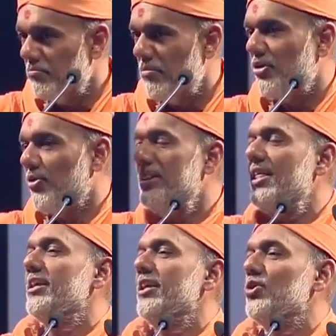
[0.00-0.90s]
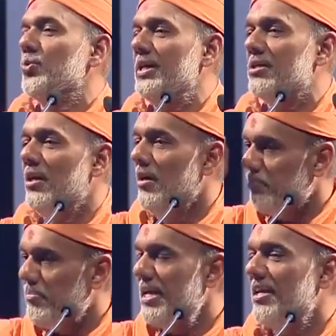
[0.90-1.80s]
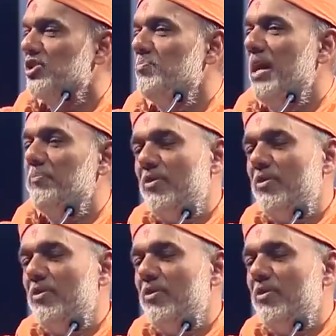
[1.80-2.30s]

but rethinking to it, being a smart